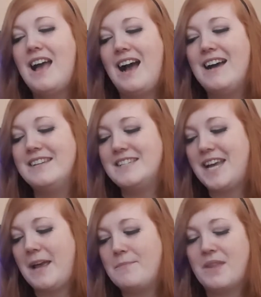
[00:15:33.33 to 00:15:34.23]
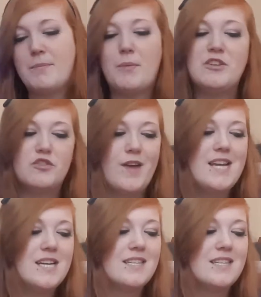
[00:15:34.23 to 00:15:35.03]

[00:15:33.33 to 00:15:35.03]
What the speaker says: and but when she read it,